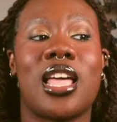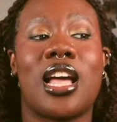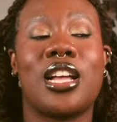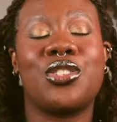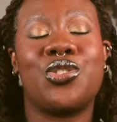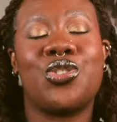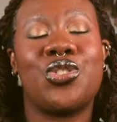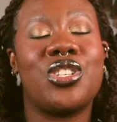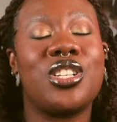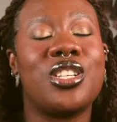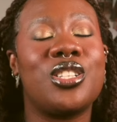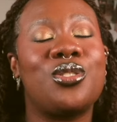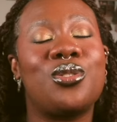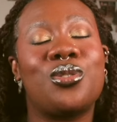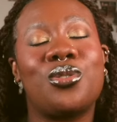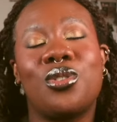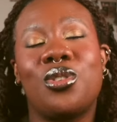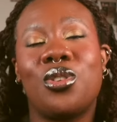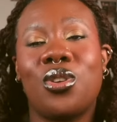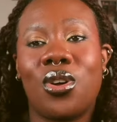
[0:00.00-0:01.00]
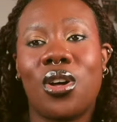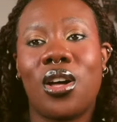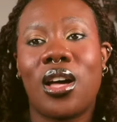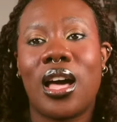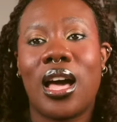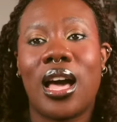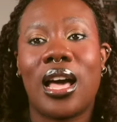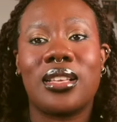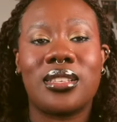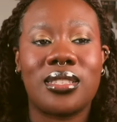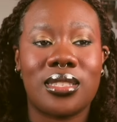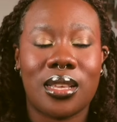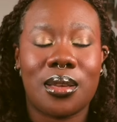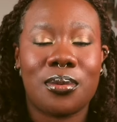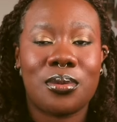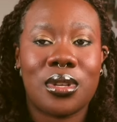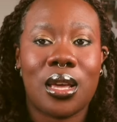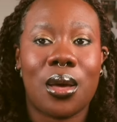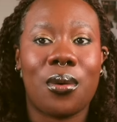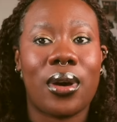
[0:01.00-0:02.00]
they actually do not
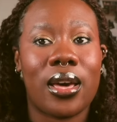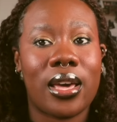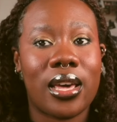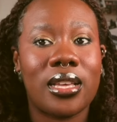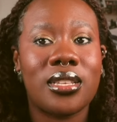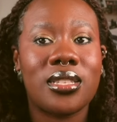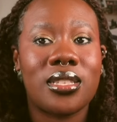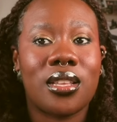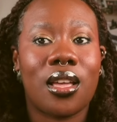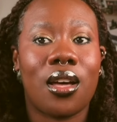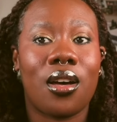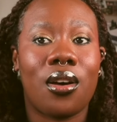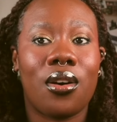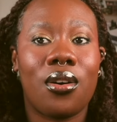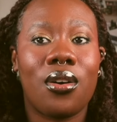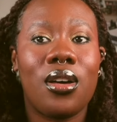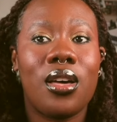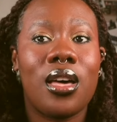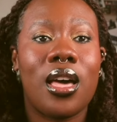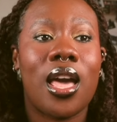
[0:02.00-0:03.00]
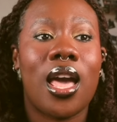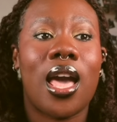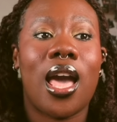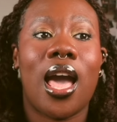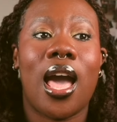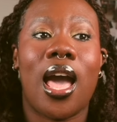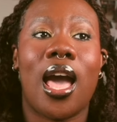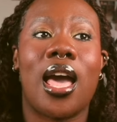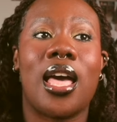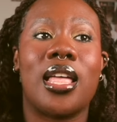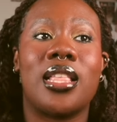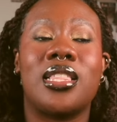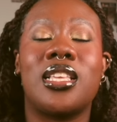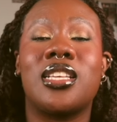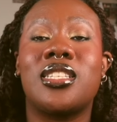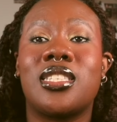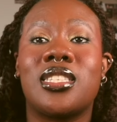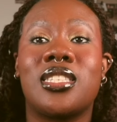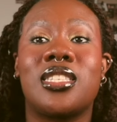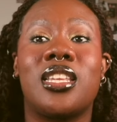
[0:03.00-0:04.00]
accept our hairstyle,
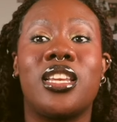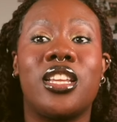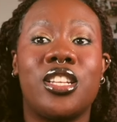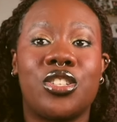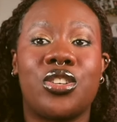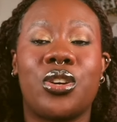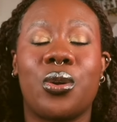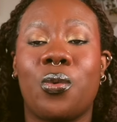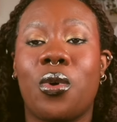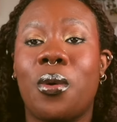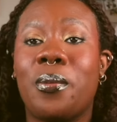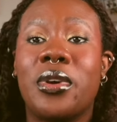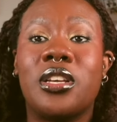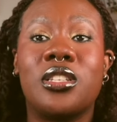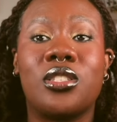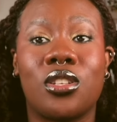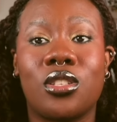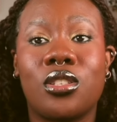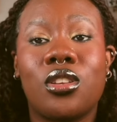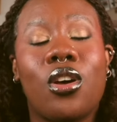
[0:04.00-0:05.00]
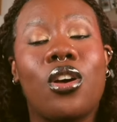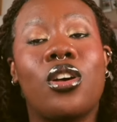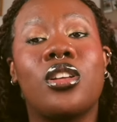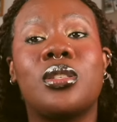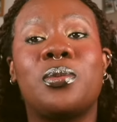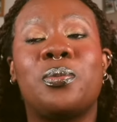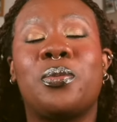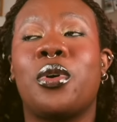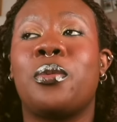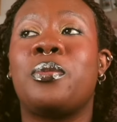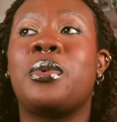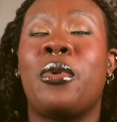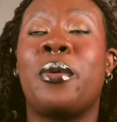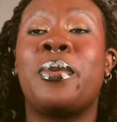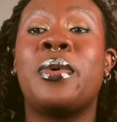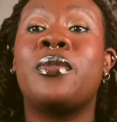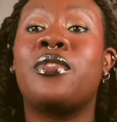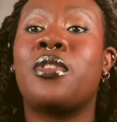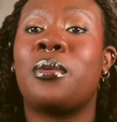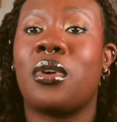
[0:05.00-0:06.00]
and this is literally what makes us. But
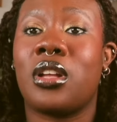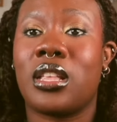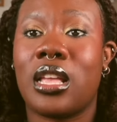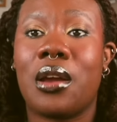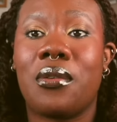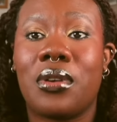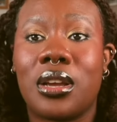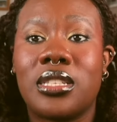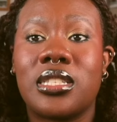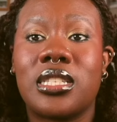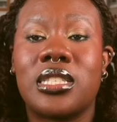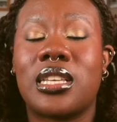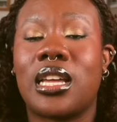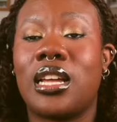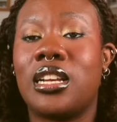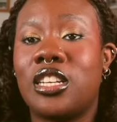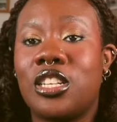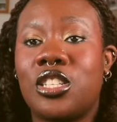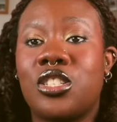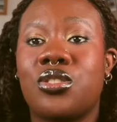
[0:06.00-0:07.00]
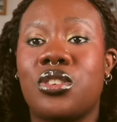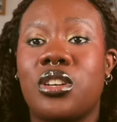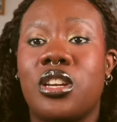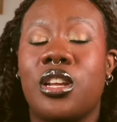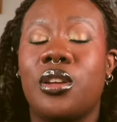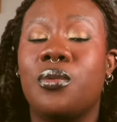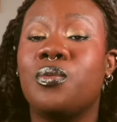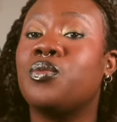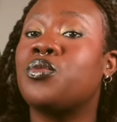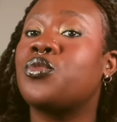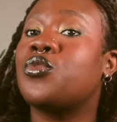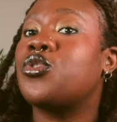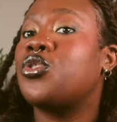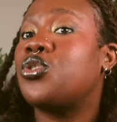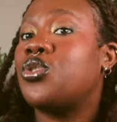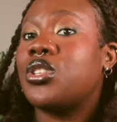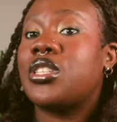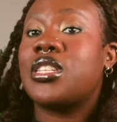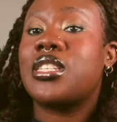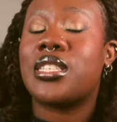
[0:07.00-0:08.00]
people from other races can literally
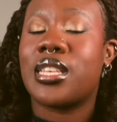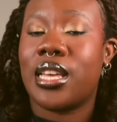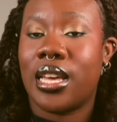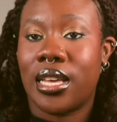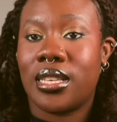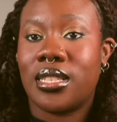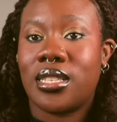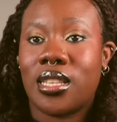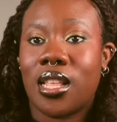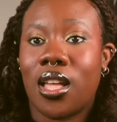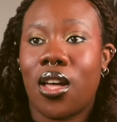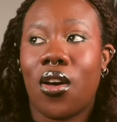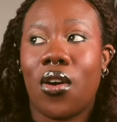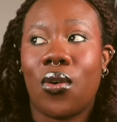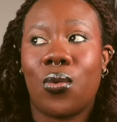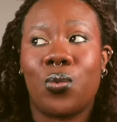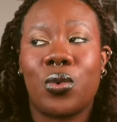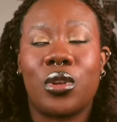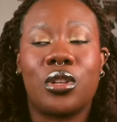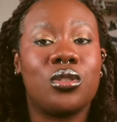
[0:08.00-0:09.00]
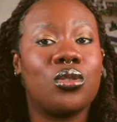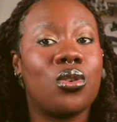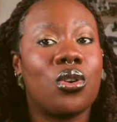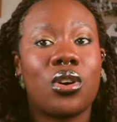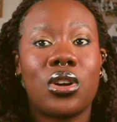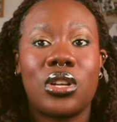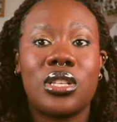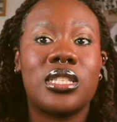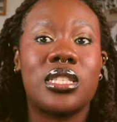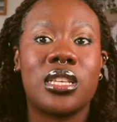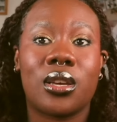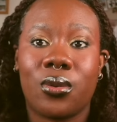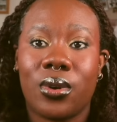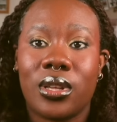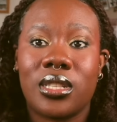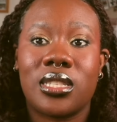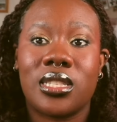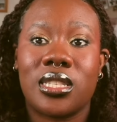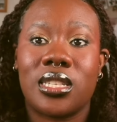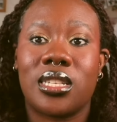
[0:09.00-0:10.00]
do this hairstyle with no
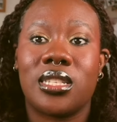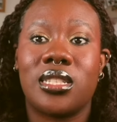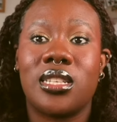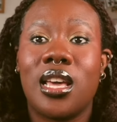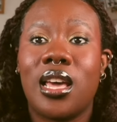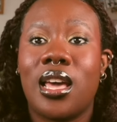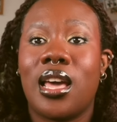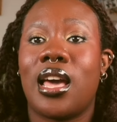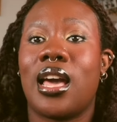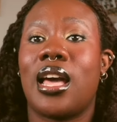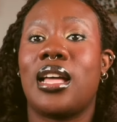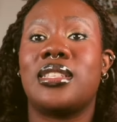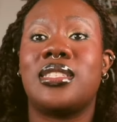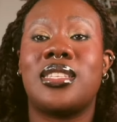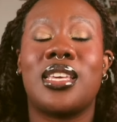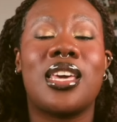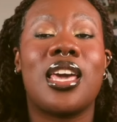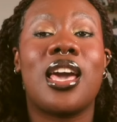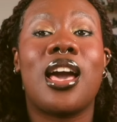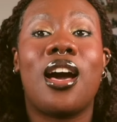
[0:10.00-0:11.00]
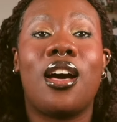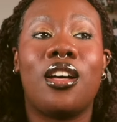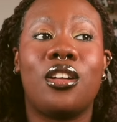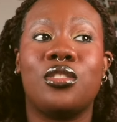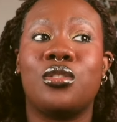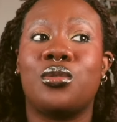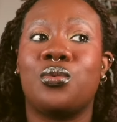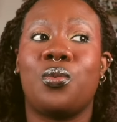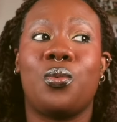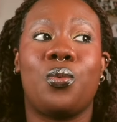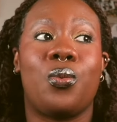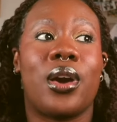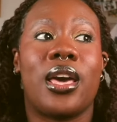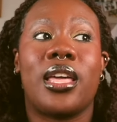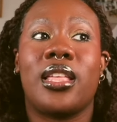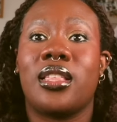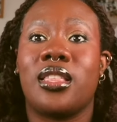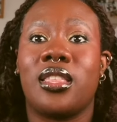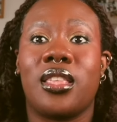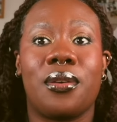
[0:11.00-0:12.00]
consequences and take it out
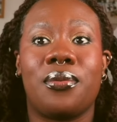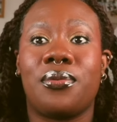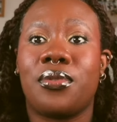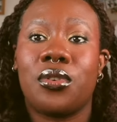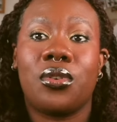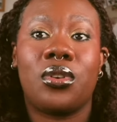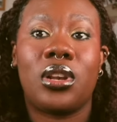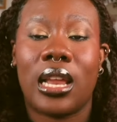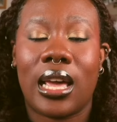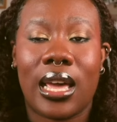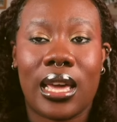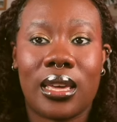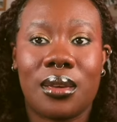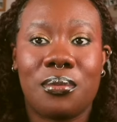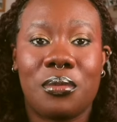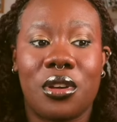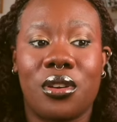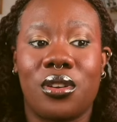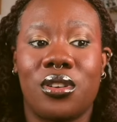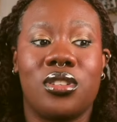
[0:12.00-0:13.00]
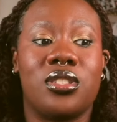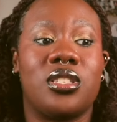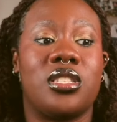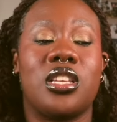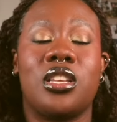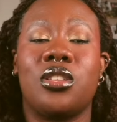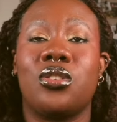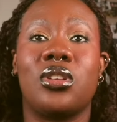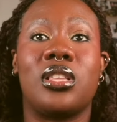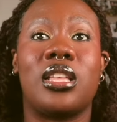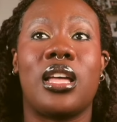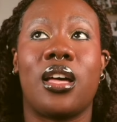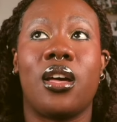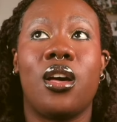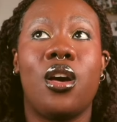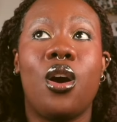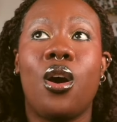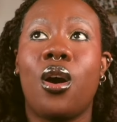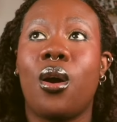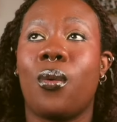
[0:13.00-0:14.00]
when they feel like, because they know
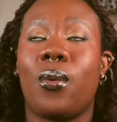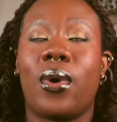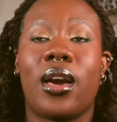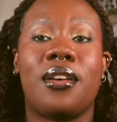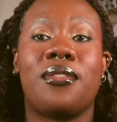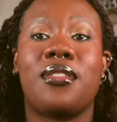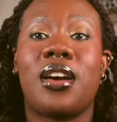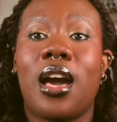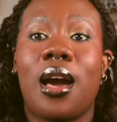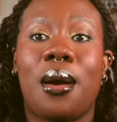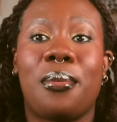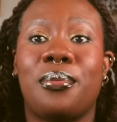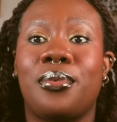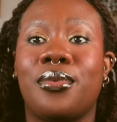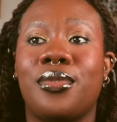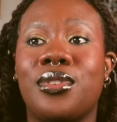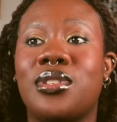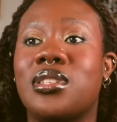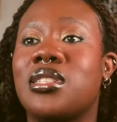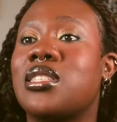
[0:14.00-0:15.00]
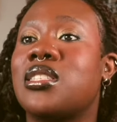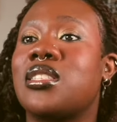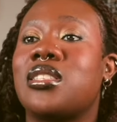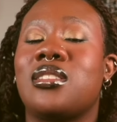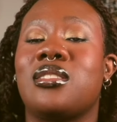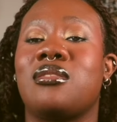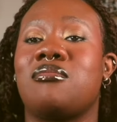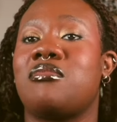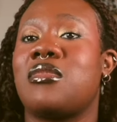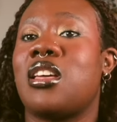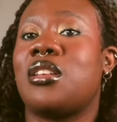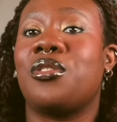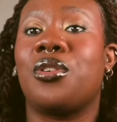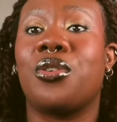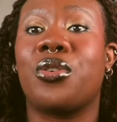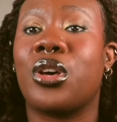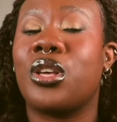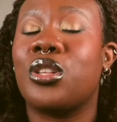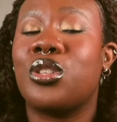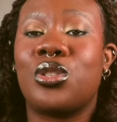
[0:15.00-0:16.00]
that whatever happens, they're
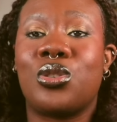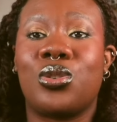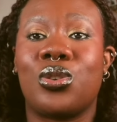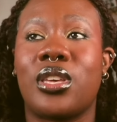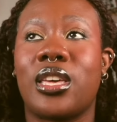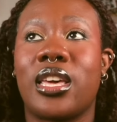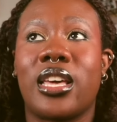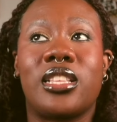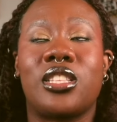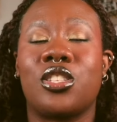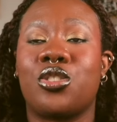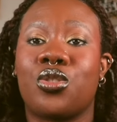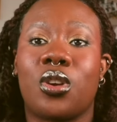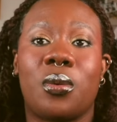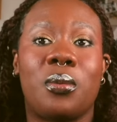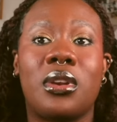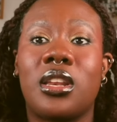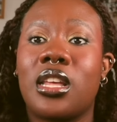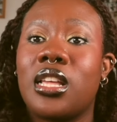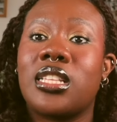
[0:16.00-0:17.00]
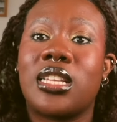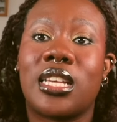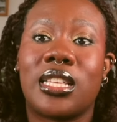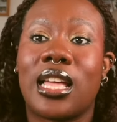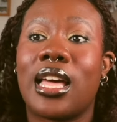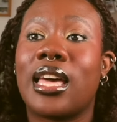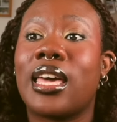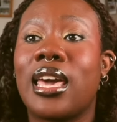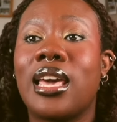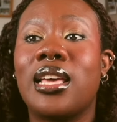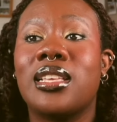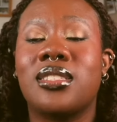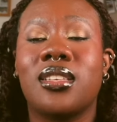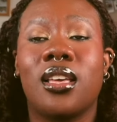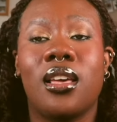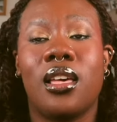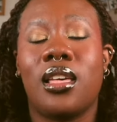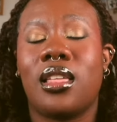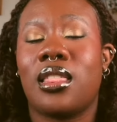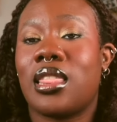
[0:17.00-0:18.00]
not going to get discriminated
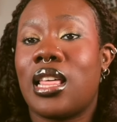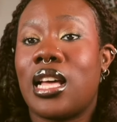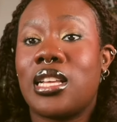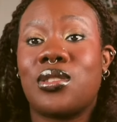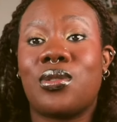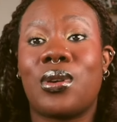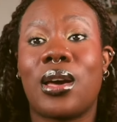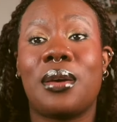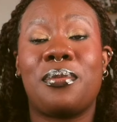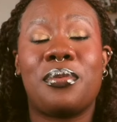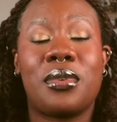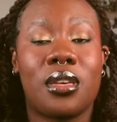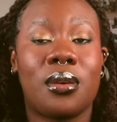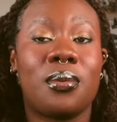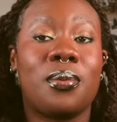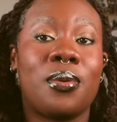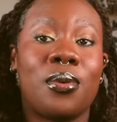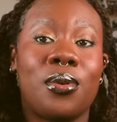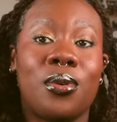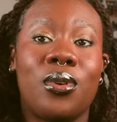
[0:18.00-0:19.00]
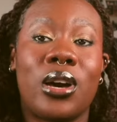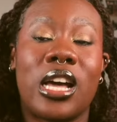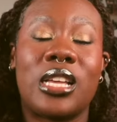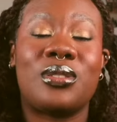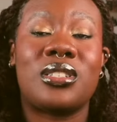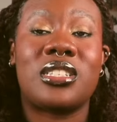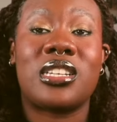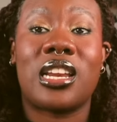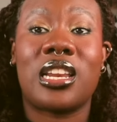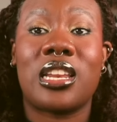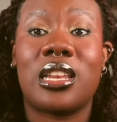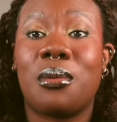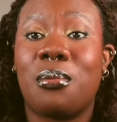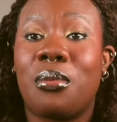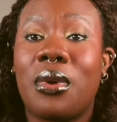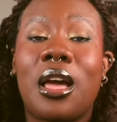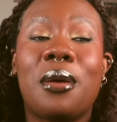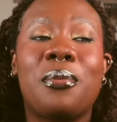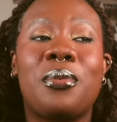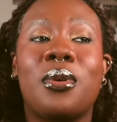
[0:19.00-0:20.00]
against. That's why people, especially
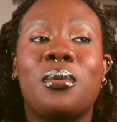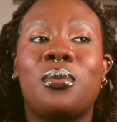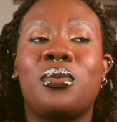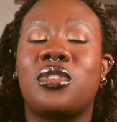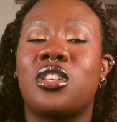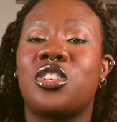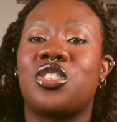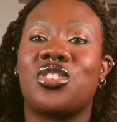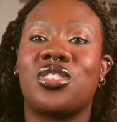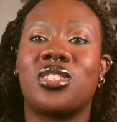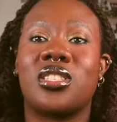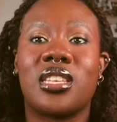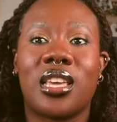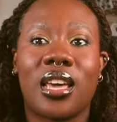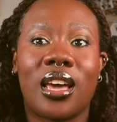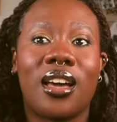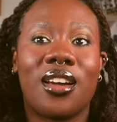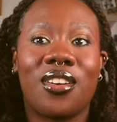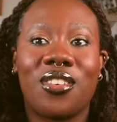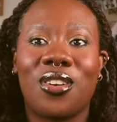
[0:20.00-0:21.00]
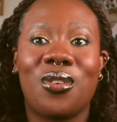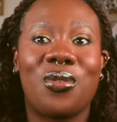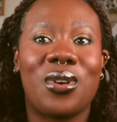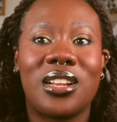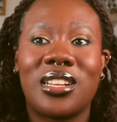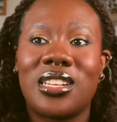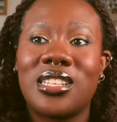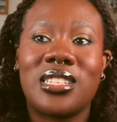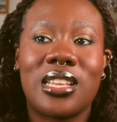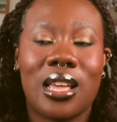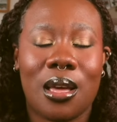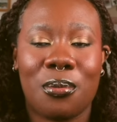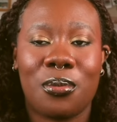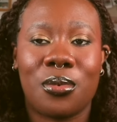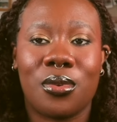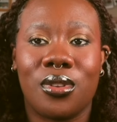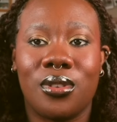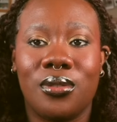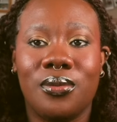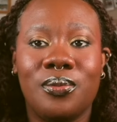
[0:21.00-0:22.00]
the black people, they just get angry when this
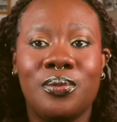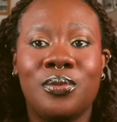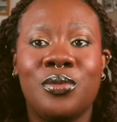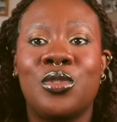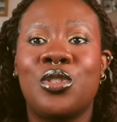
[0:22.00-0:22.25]
happens.